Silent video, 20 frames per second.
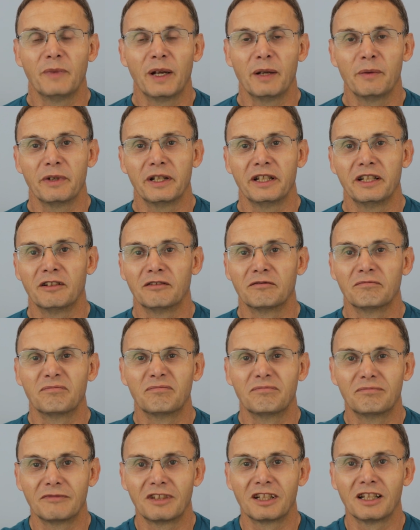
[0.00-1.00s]
maybe the odd
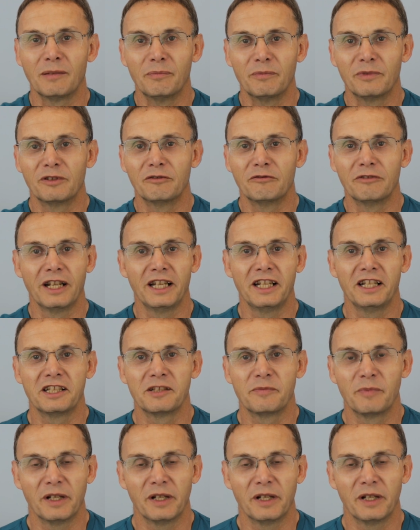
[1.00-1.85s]
clump of reeds,